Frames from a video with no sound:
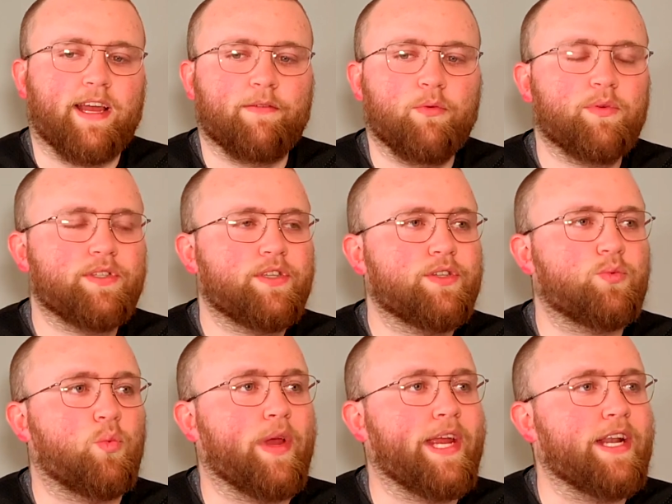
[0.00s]
Everyone's just
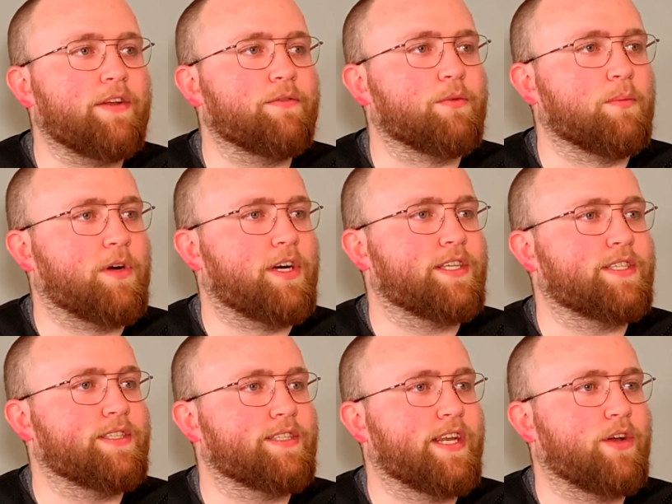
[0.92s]
waiting for
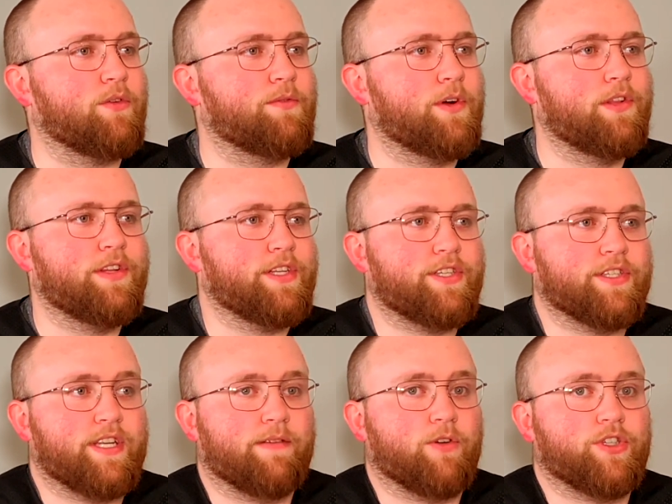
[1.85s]
Boston's downfall, and it
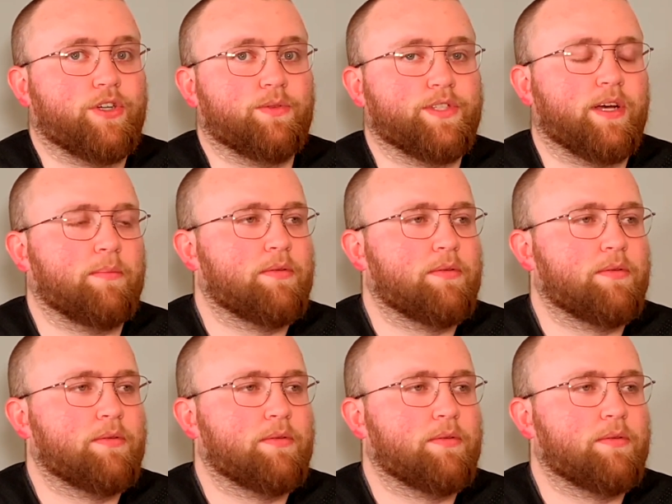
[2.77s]
just never shows up.